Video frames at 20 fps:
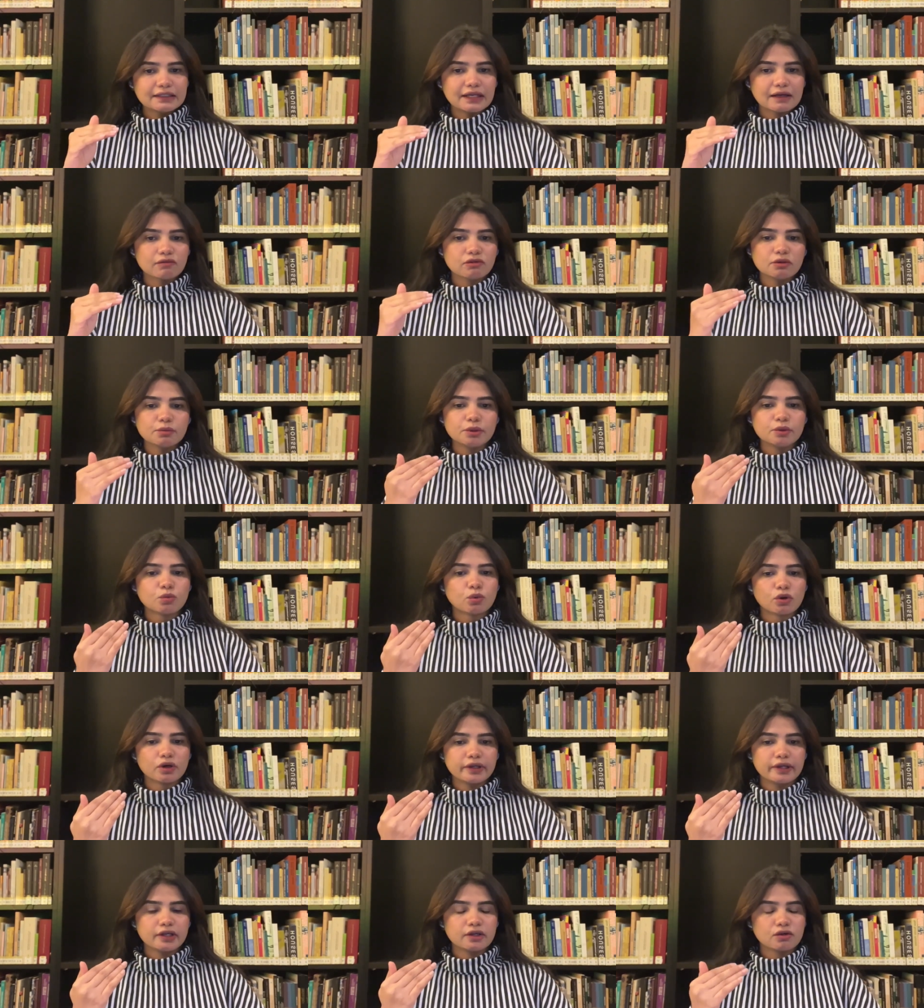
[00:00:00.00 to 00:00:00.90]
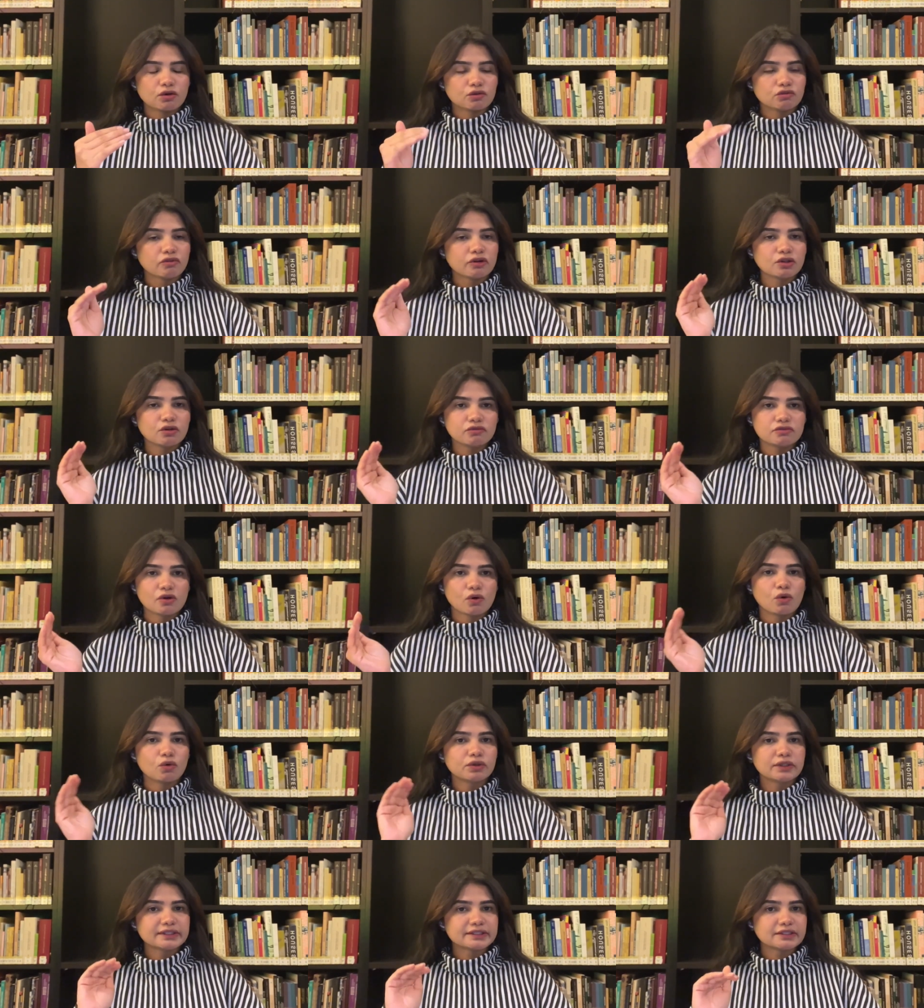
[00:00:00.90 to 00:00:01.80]
I will be working on one of the
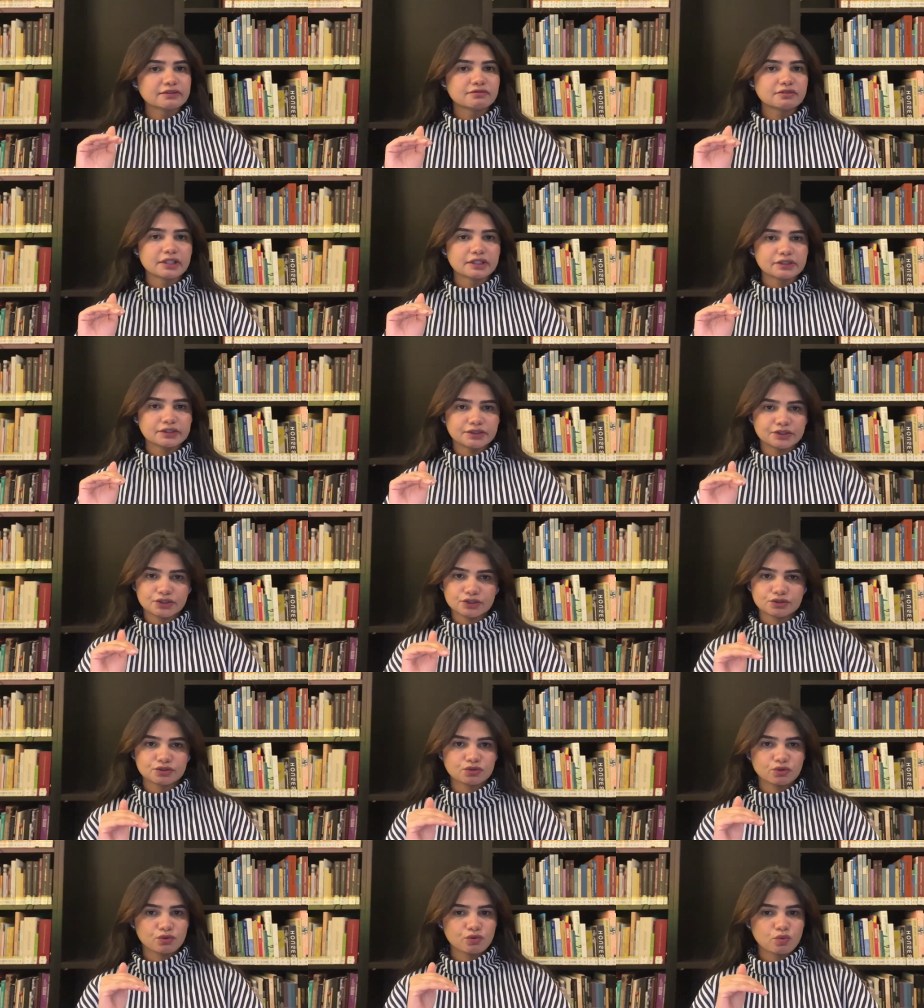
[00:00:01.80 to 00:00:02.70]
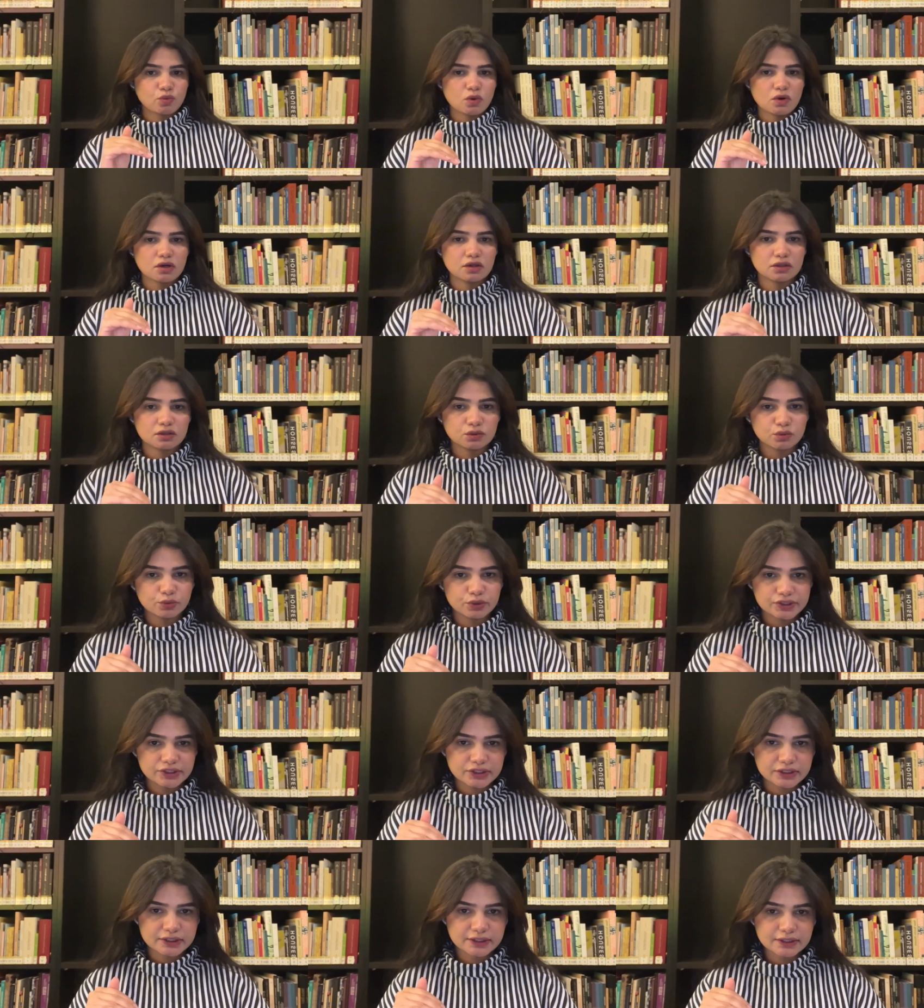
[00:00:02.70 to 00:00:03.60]
oldest civilizations of the world,
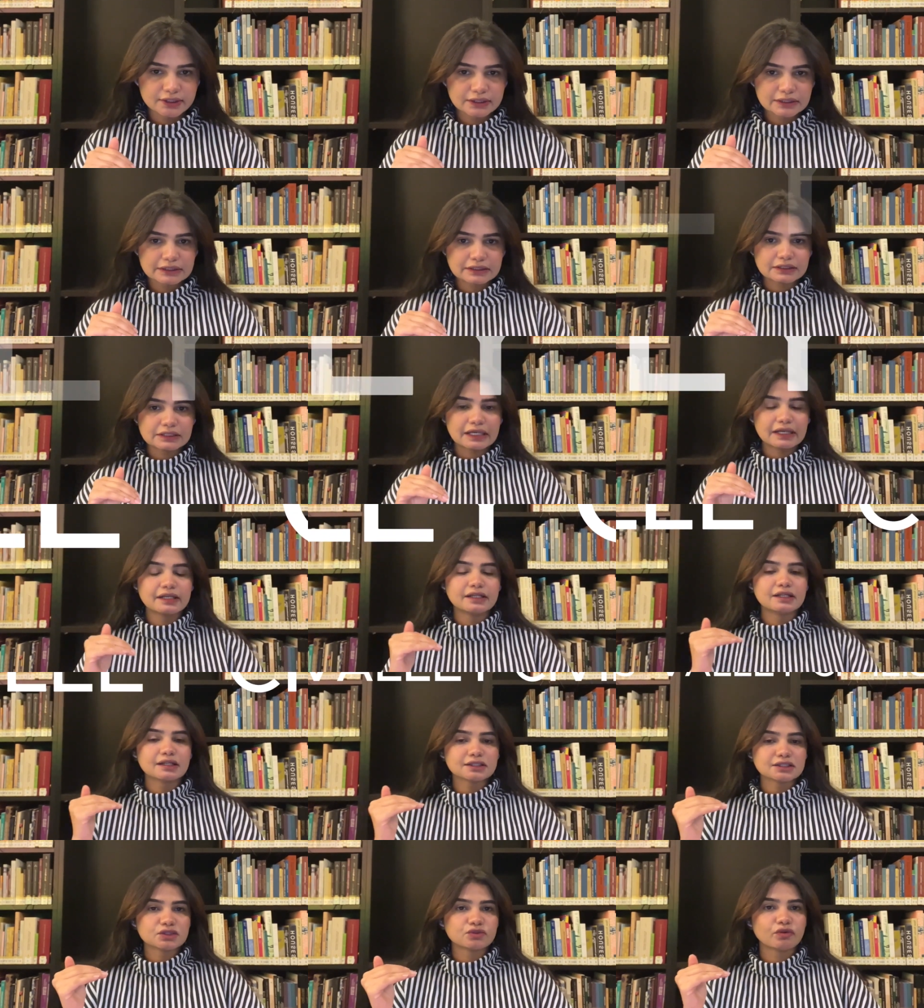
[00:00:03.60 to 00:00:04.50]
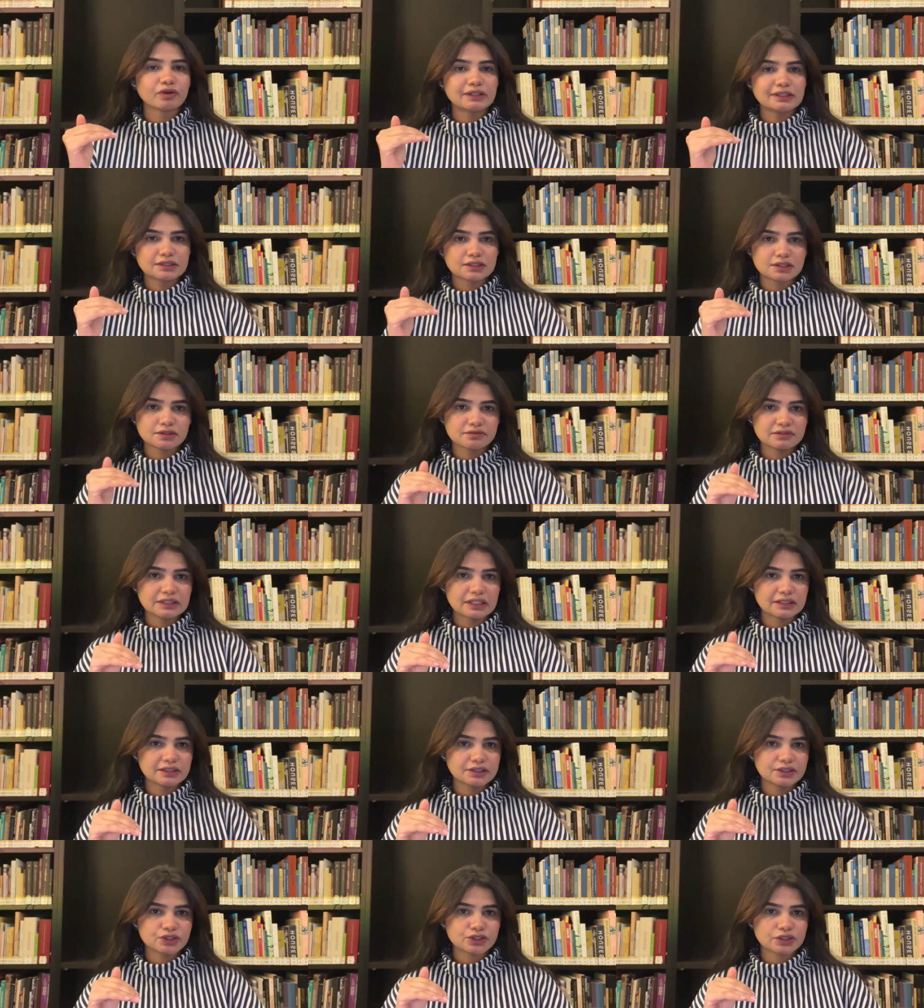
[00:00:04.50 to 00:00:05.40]
which is Indus Valley
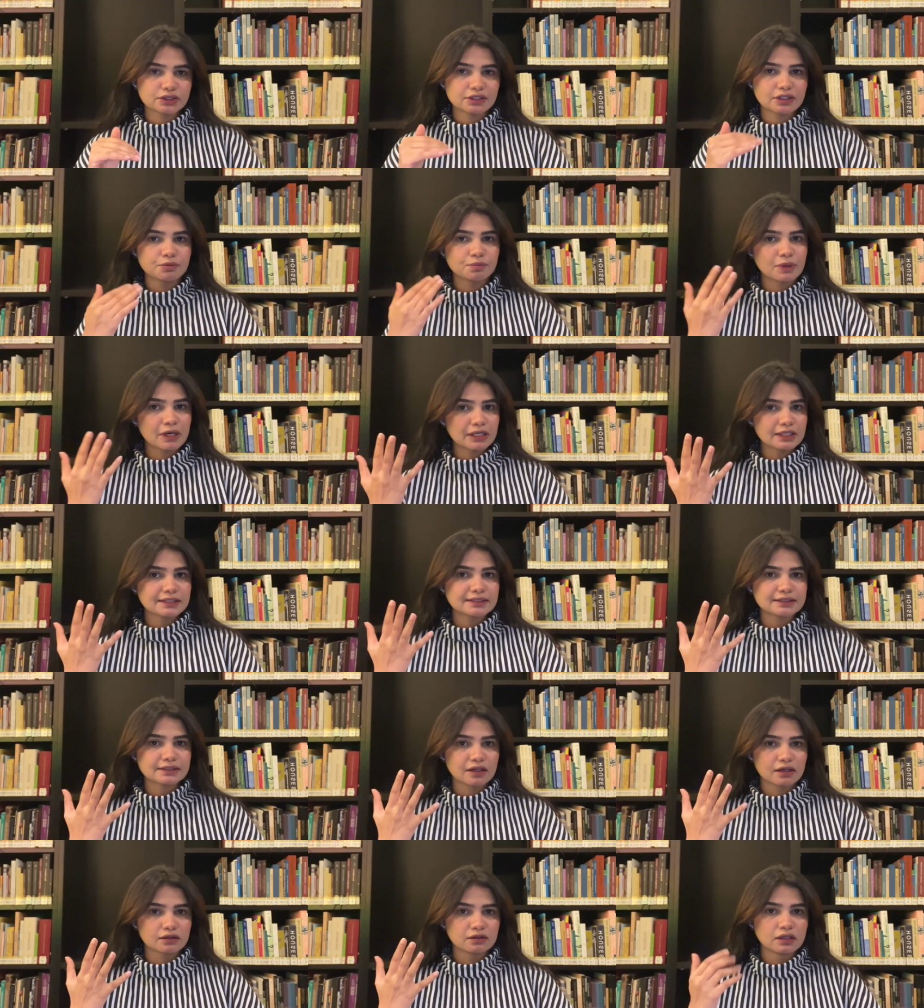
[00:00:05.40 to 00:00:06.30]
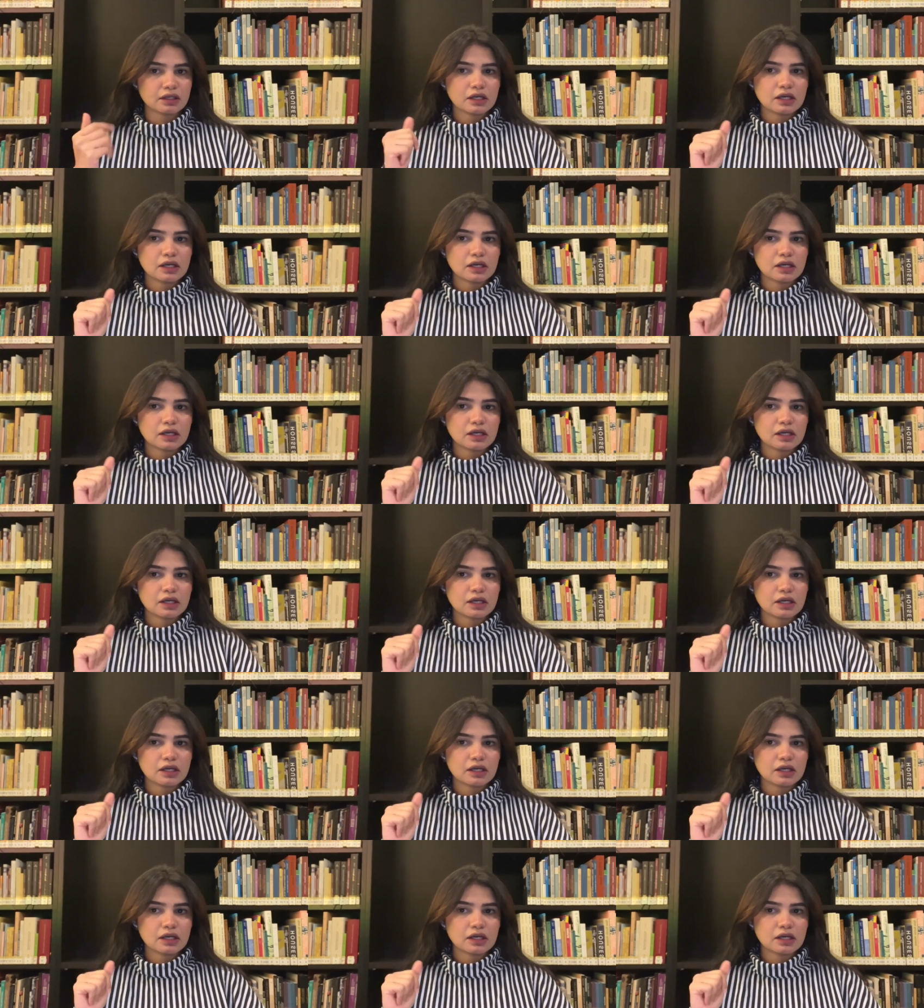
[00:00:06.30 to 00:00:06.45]
civilization in Pakistan.